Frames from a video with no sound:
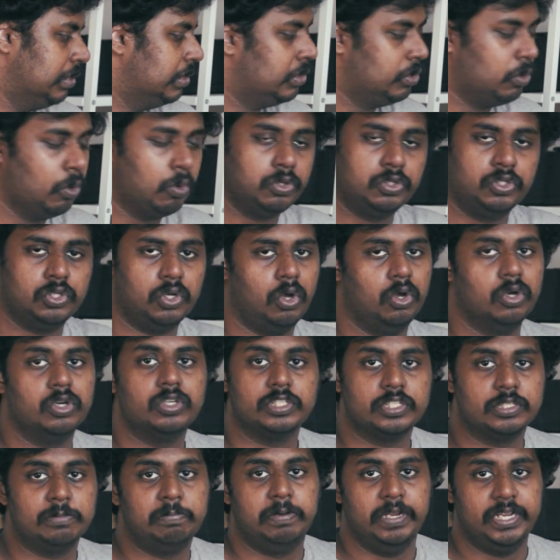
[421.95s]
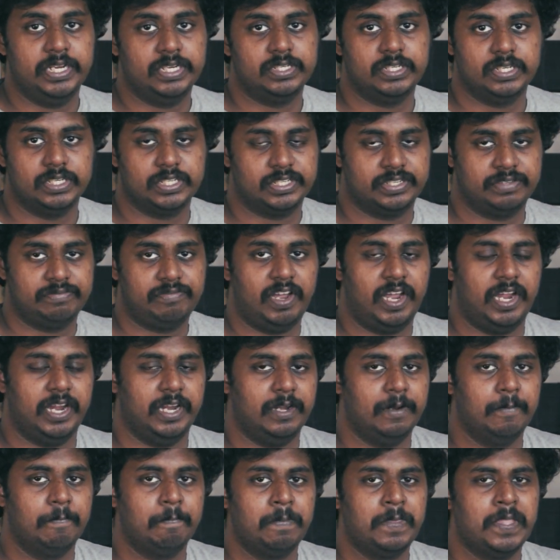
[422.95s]
those songs played just
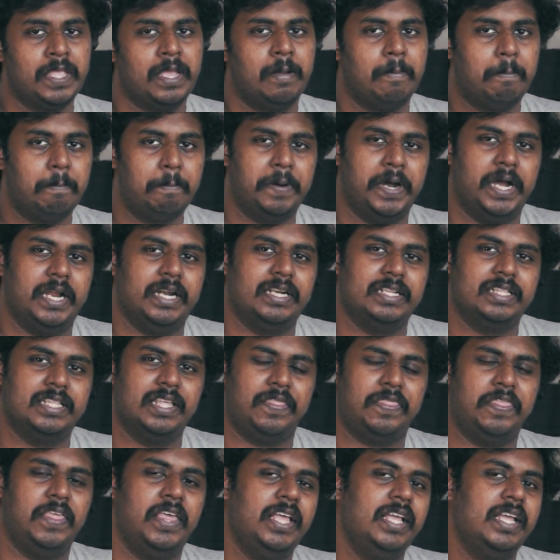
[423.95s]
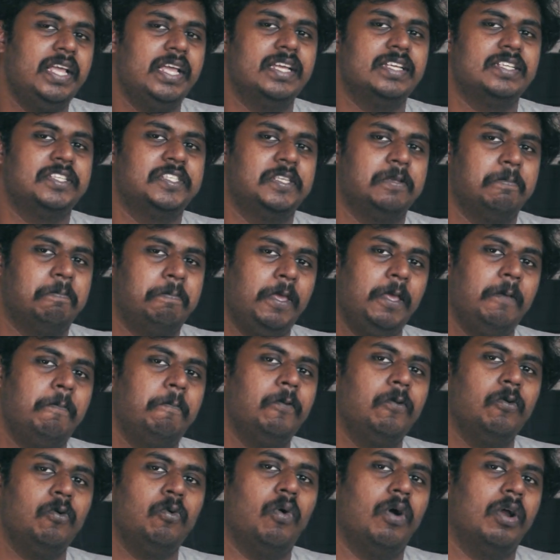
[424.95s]
fine. But the thing is,
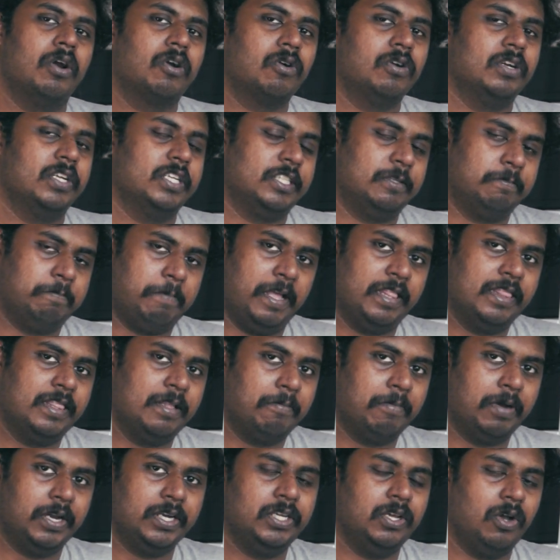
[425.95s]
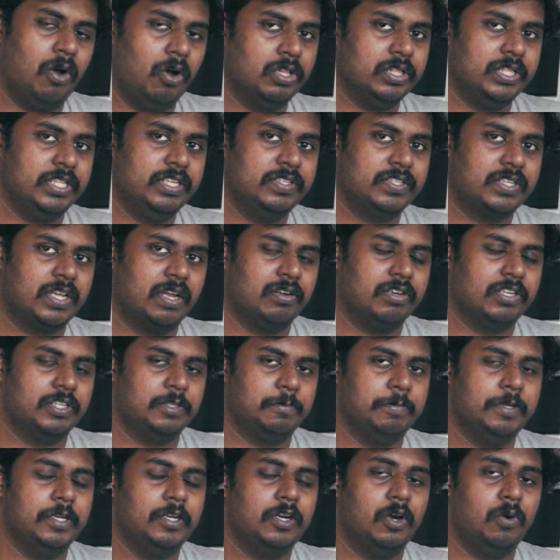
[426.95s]
people who are going to spend the money on these kind of
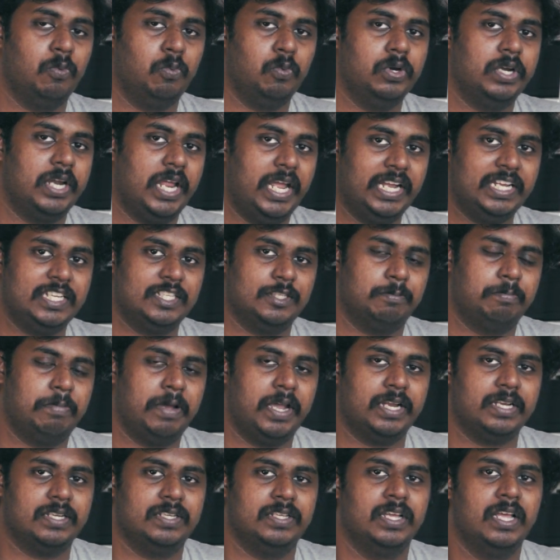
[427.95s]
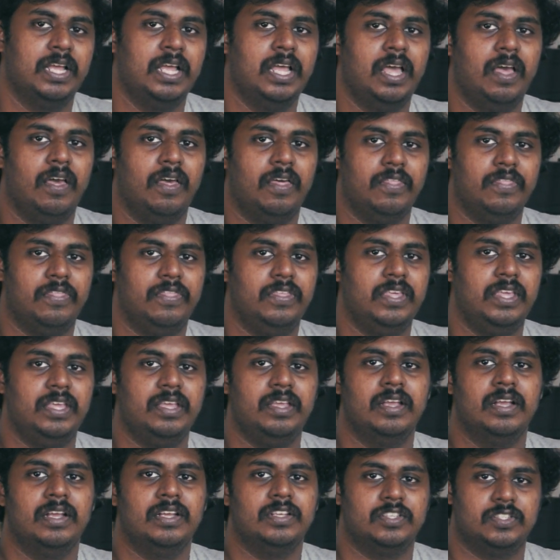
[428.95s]
speaker would expect the
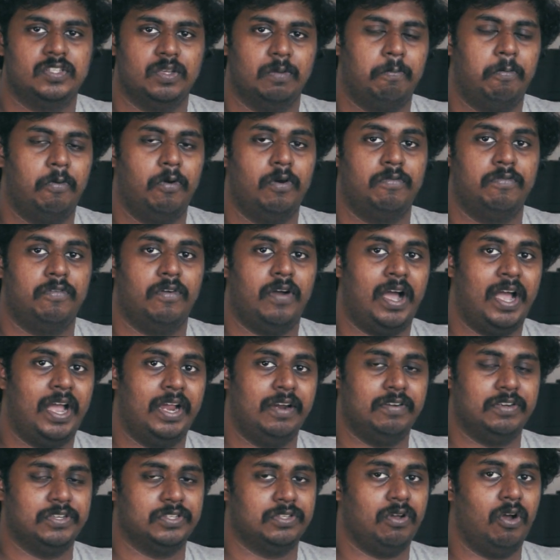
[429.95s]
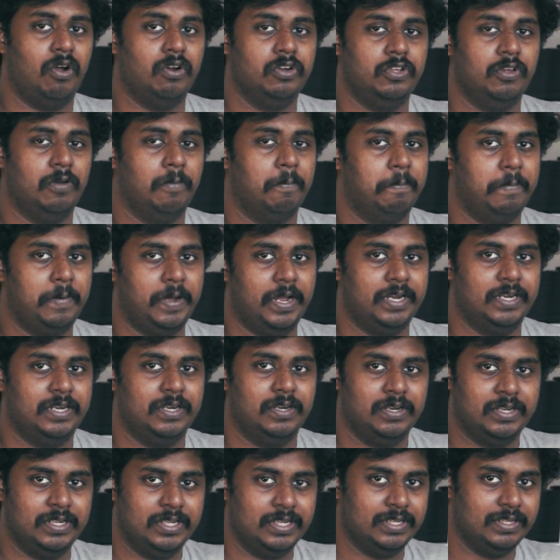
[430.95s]
support for high-res audio, but
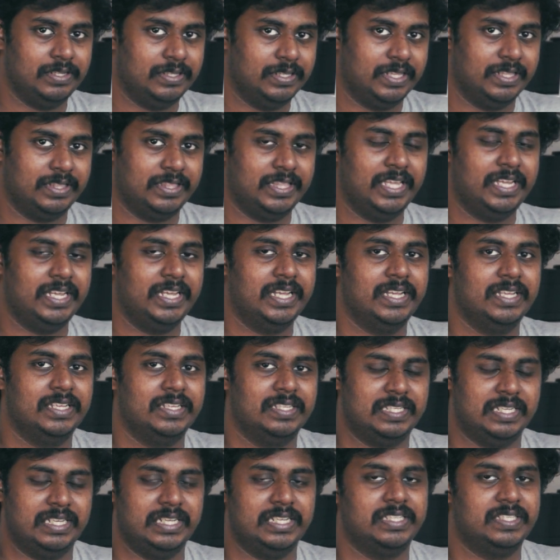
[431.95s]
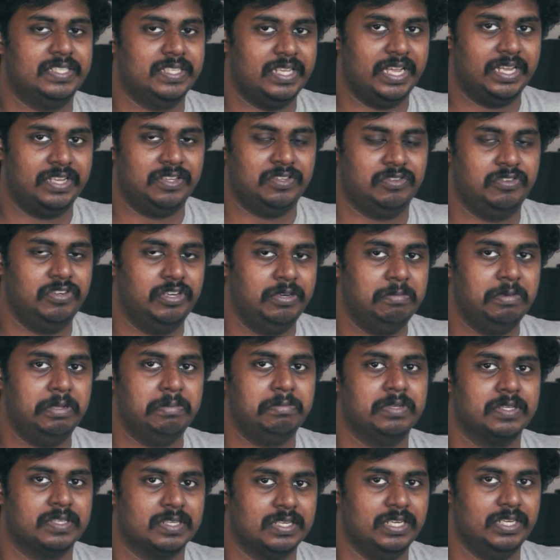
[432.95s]
the thing is, it's extremely
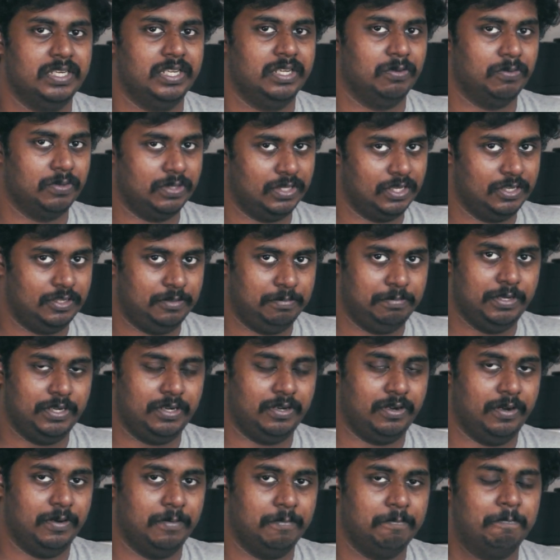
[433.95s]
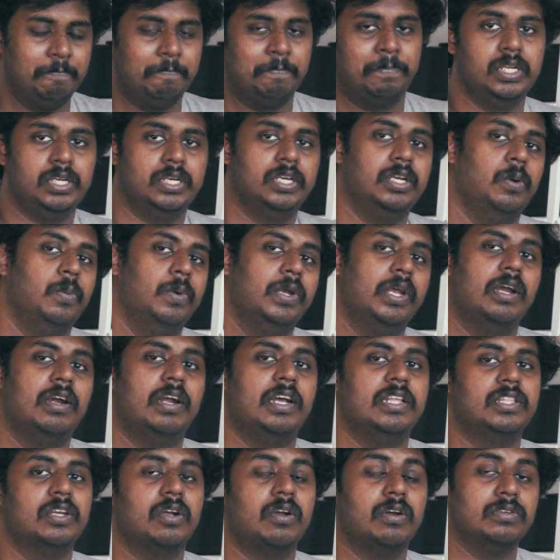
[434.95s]
misleading with the speaker. Now we are
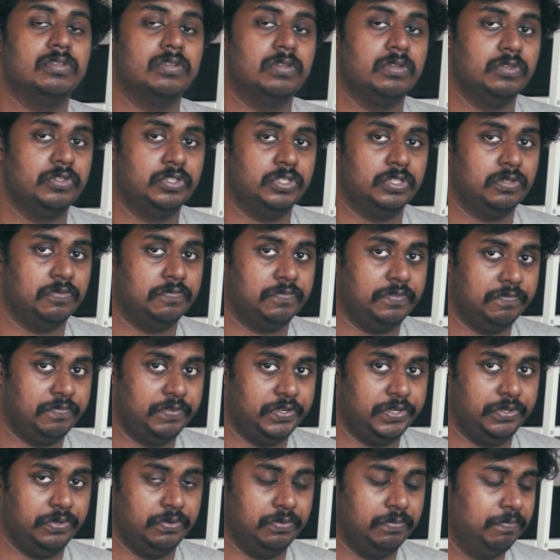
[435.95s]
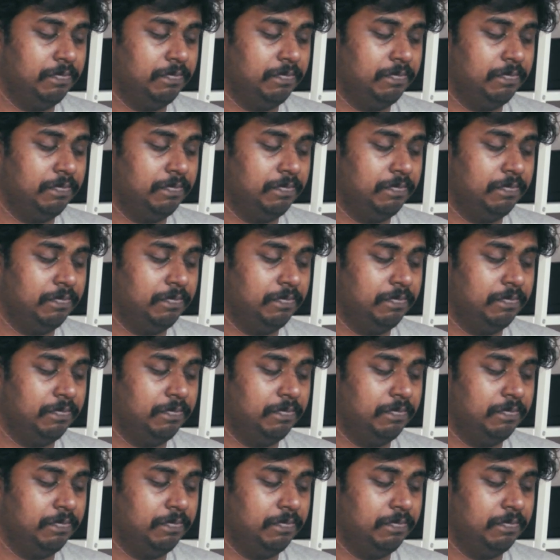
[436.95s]
at the conclusion of the video.